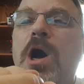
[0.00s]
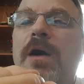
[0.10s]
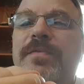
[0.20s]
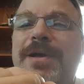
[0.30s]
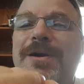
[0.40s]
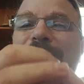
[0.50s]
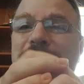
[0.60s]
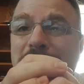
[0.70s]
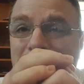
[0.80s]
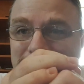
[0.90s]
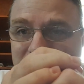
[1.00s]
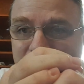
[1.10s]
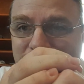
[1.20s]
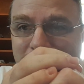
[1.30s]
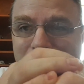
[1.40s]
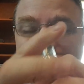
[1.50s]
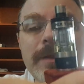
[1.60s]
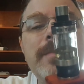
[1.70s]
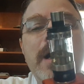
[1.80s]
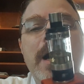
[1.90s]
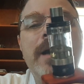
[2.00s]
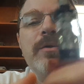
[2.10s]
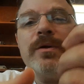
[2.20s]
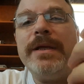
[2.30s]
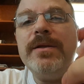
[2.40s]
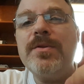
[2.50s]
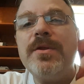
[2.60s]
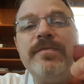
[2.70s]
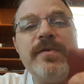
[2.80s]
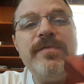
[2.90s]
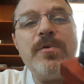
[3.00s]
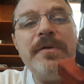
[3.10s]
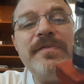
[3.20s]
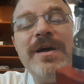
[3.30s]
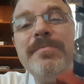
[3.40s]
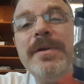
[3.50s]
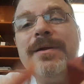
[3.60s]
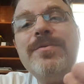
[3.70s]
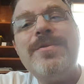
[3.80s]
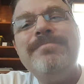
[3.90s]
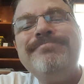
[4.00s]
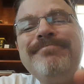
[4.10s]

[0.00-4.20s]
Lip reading: off the airflow and suck on the mod or let it sit for 45 minutes.